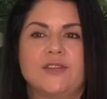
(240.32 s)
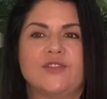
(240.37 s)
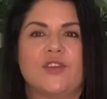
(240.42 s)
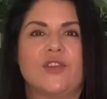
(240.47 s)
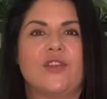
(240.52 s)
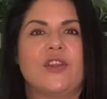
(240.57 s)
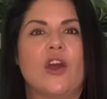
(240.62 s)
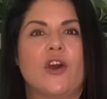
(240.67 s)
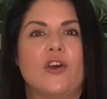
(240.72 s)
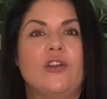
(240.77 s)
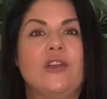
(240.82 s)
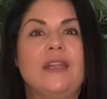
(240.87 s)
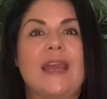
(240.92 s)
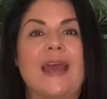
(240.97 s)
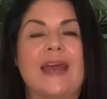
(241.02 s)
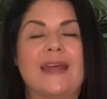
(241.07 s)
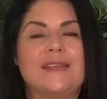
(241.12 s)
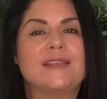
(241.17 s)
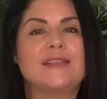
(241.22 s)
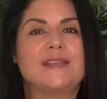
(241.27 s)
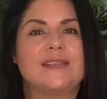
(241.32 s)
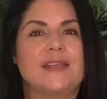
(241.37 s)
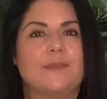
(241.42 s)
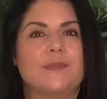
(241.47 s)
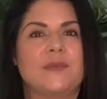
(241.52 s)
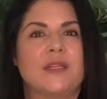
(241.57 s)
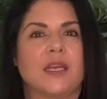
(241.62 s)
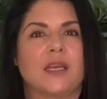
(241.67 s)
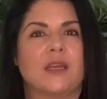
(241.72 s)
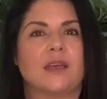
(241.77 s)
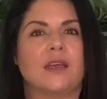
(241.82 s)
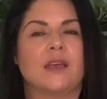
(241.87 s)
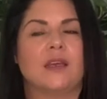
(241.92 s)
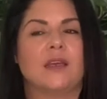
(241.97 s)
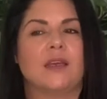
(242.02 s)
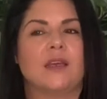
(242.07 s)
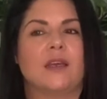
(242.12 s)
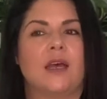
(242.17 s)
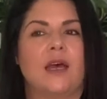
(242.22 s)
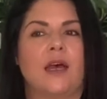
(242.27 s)
So the only antiseptic
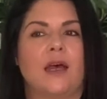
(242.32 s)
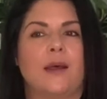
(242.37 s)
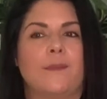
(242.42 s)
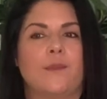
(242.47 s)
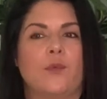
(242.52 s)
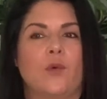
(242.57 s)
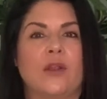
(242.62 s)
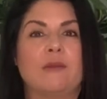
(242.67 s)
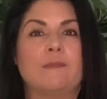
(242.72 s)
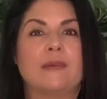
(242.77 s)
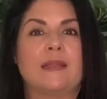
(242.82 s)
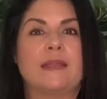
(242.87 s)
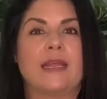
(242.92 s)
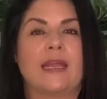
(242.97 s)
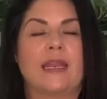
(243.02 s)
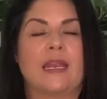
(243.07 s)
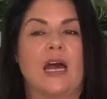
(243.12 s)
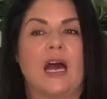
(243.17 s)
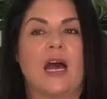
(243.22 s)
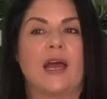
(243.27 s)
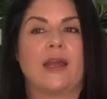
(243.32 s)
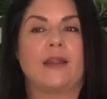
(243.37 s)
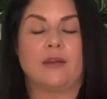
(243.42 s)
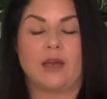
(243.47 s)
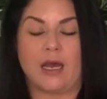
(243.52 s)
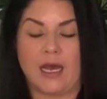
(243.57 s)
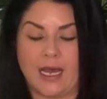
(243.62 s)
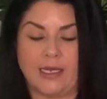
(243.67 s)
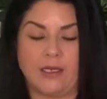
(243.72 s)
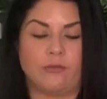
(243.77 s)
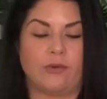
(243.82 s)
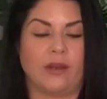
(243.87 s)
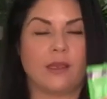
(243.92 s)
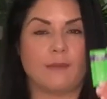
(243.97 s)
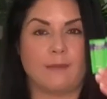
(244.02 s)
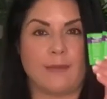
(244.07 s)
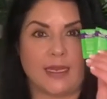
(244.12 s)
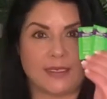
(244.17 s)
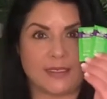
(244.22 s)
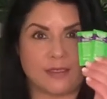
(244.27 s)
ointment that I highly
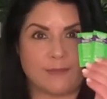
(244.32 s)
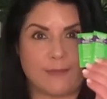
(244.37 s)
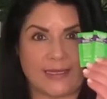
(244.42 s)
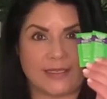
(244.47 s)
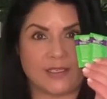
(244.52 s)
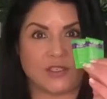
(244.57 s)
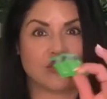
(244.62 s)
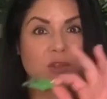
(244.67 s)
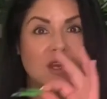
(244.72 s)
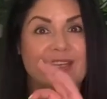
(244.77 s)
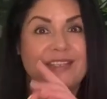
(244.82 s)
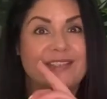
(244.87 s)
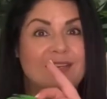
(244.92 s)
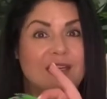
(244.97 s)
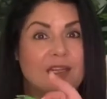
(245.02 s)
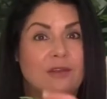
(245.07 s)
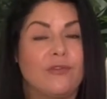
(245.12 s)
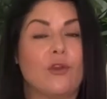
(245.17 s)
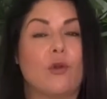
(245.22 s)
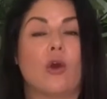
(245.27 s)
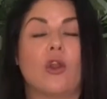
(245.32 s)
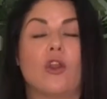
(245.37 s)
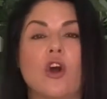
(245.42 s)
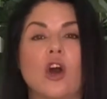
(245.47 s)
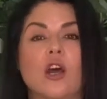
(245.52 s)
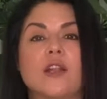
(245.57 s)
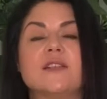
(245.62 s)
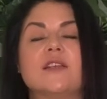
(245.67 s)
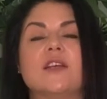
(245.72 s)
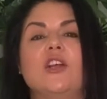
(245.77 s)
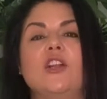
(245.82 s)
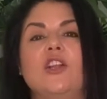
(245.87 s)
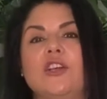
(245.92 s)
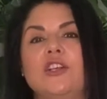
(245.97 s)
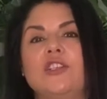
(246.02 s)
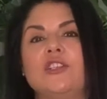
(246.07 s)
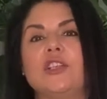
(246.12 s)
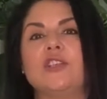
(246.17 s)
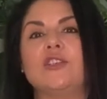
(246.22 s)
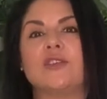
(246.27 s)
recommend is bacitracin if you are not
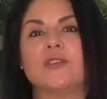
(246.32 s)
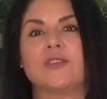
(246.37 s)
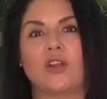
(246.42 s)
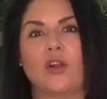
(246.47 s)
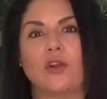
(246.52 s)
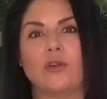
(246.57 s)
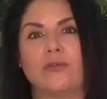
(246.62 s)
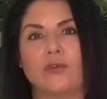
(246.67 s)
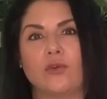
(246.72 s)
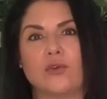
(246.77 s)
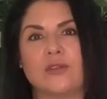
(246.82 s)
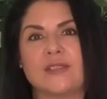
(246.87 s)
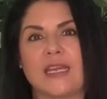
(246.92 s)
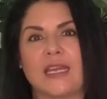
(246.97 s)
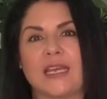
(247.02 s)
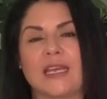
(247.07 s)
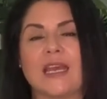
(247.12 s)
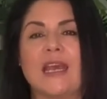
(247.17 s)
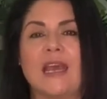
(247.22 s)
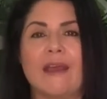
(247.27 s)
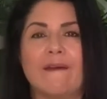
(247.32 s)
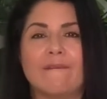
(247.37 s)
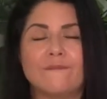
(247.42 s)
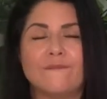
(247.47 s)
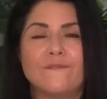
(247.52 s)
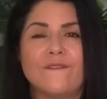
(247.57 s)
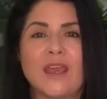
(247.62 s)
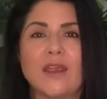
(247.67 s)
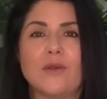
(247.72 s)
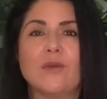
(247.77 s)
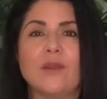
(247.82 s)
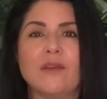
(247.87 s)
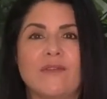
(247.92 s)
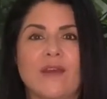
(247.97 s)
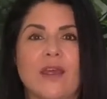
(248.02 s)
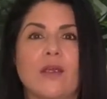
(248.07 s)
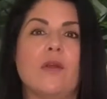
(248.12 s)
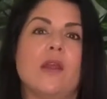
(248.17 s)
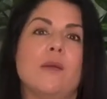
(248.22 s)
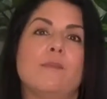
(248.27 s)
allergic to sulfur or zinc. Very,
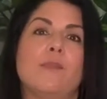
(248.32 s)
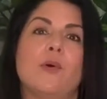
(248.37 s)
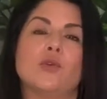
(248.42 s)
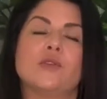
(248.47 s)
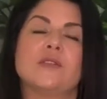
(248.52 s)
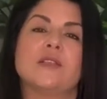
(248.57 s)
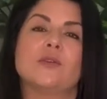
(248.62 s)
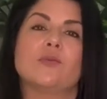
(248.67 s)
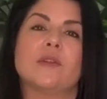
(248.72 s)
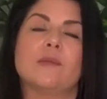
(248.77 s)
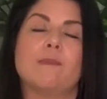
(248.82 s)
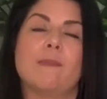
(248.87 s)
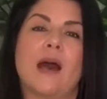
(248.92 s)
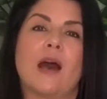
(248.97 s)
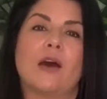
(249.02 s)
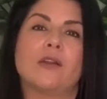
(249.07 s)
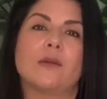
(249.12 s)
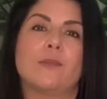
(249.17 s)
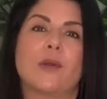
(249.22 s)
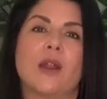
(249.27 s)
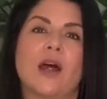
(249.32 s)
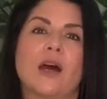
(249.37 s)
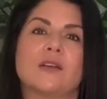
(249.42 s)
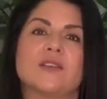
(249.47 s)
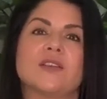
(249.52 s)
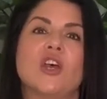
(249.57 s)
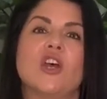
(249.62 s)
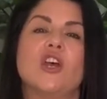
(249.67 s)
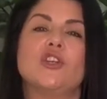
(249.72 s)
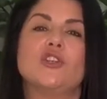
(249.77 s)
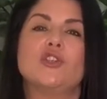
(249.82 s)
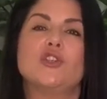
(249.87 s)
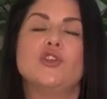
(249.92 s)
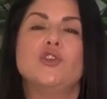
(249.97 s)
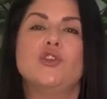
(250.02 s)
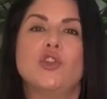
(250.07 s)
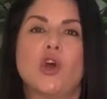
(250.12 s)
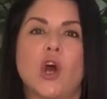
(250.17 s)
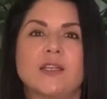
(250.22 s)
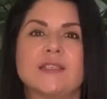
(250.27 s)
very important with powder brows to
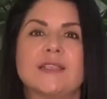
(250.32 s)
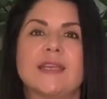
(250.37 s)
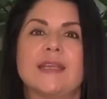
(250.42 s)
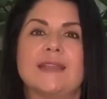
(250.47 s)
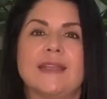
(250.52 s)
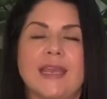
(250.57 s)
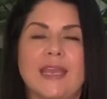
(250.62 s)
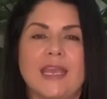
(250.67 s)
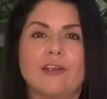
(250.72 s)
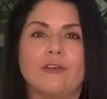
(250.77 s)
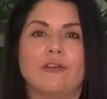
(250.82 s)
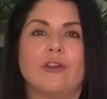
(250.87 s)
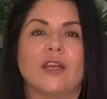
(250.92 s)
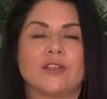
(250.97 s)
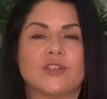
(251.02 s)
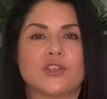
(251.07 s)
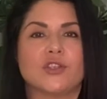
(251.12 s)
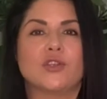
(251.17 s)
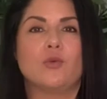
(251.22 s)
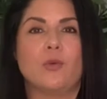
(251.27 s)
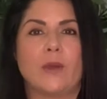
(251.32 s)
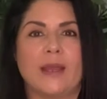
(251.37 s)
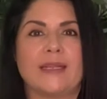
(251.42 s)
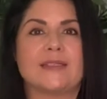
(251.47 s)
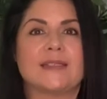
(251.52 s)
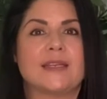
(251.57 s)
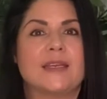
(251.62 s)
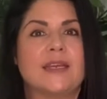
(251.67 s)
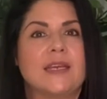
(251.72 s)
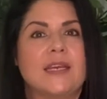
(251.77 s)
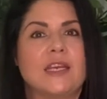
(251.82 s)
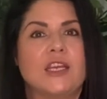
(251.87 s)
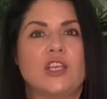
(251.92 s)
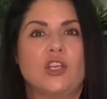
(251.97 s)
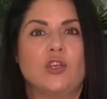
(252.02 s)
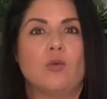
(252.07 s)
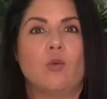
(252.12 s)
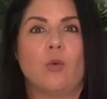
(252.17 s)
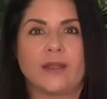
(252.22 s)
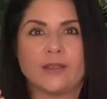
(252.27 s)
not get the area too wet.
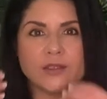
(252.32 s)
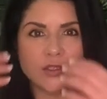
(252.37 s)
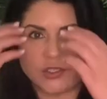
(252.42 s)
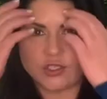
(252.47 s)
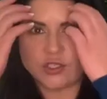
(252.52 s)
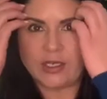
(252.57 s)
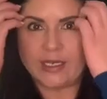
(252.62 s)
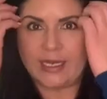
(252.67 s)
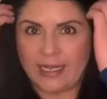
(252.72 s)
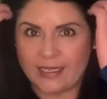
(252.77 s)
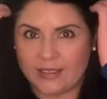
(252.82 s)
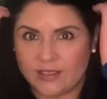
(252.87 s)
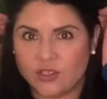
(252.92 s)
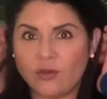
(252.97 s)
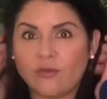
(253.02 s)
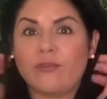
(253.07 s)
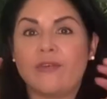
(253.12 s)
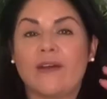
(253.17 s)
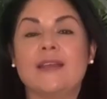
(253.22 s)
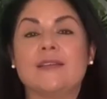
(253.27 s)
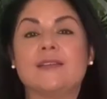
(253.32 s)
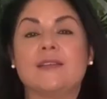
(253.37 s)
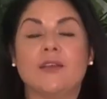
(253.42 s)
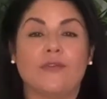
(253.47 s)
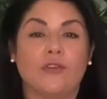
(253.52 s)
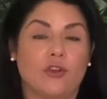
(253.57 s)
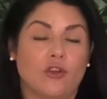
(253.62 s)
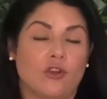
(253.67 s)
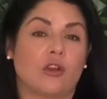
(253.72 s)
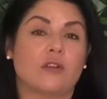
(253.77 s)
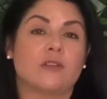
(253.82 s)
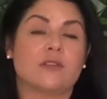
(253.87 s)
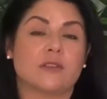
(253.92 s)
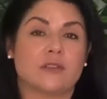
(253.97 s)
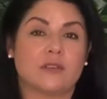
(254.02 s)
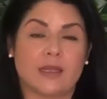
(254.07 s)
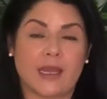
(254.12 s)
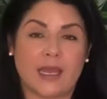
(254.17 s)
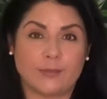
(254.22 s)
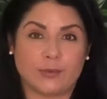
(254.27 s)
You want to cleanse your face. If you're not
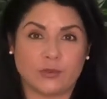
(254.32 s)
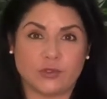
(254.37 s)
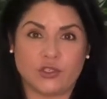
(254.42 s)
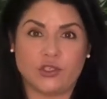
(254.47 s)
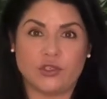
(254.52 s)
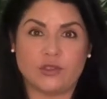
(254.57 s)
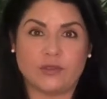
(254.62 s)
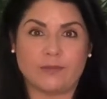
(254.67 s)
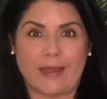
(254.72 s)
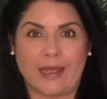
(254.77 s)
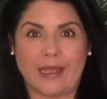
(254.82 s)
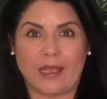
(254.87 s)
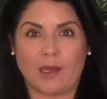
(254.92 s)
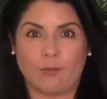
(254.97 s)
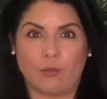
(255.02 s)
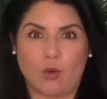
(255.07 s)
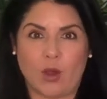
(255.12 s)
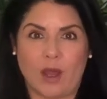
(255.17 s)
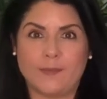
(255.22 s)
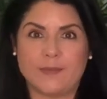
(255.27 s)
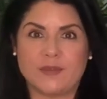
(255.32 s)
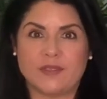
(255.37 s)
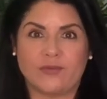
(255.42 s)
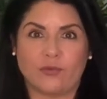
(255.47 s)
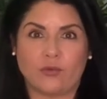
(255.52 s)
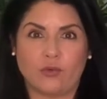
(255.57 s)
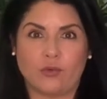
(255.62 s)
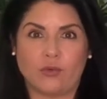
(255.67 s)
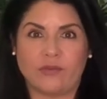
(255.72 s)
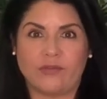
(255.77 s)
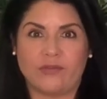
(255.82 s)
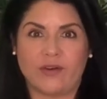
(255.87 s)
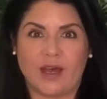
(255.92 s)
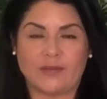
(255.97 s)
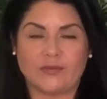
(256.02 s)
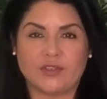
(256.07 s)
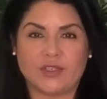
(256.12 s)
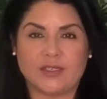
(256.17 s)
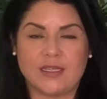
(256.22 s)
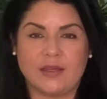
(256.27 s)
able to use makeup wipes for
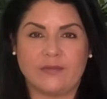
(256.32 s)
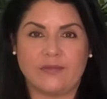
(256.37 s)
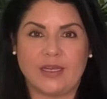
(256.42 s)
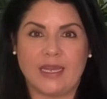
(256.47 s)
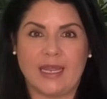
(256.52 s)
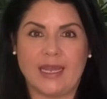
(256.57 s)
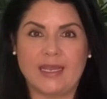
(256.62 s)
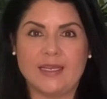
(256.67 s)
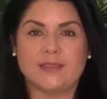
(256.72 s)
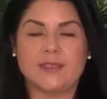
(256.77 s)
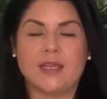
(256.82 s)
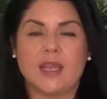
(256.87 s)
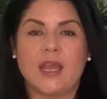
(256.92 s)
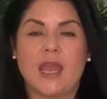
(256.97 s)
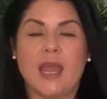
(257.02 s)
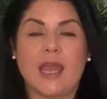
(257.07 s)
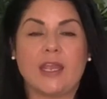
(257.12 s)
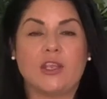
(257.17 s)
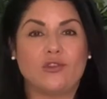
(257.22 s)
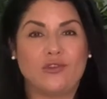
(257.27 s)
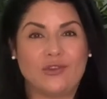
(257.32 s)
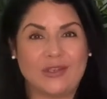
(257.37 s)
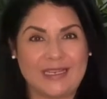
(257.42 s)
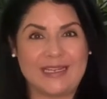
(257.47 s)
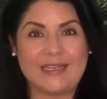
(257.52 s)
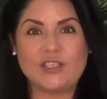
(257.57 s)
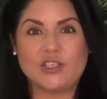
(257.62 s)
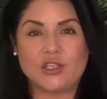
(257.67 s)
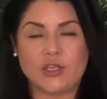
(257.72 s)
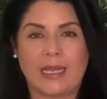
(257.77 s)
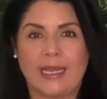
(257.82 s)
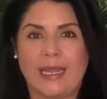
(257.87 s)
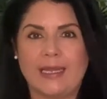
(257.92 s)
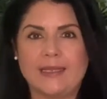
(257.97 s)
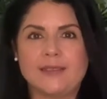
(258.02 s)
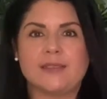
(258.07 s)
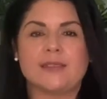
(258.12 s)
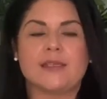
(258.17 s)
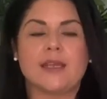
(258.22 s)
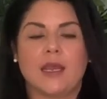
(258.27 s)
5 to 7 days and you need to
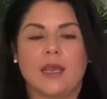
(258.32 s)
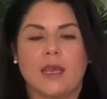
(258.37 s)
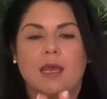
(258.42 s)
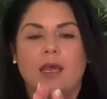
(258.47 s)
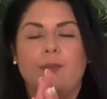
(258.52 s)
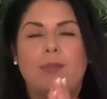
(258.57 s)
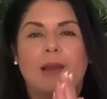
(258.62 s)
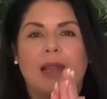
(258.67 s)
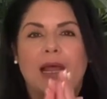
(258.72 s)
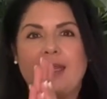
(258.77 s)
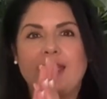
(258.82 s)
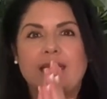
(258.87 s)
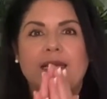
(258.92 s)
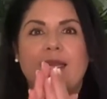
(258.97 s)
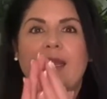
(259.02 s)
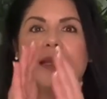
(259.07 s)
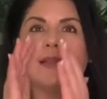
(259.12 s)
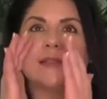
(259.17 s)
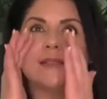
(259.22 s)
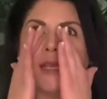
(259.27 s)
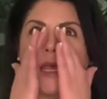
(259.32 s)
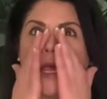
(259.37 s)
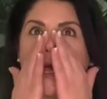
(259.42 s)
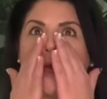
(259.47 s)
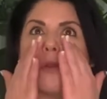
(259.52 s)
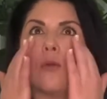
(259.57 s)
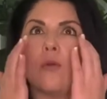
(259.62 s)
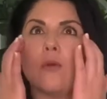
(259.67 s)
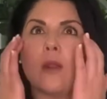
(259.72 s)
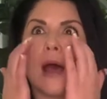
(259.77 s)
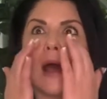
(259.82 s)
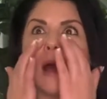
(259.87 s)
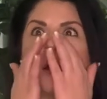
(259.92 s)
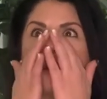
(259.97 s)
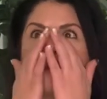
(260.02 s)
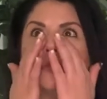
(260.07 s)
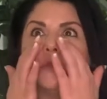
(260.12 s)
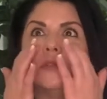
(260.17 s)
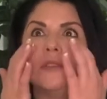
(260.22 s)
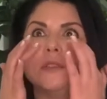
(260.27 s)
cleanse, apply the cleanser
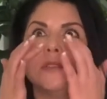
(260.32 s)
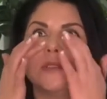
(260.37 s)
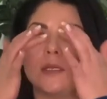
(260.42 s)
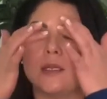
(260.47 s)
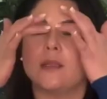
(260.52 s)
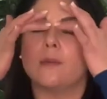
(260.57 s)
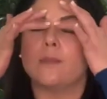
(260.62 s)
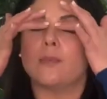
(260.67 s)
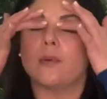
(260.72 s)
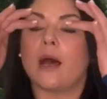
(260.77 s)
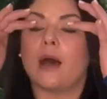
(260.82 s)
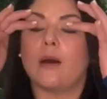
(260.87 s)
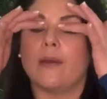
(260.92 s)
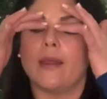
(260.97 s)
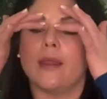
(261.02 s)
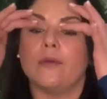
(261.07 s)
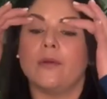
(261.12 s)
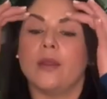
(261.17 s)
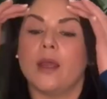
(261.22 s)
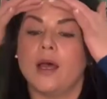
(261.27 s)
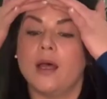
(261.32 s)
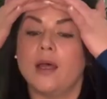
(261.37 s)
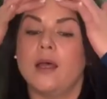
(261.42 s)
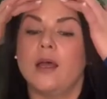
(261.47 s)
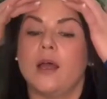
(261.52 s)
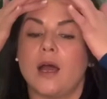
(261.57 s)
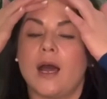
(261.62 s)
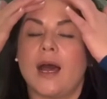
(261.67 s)
around the brow area.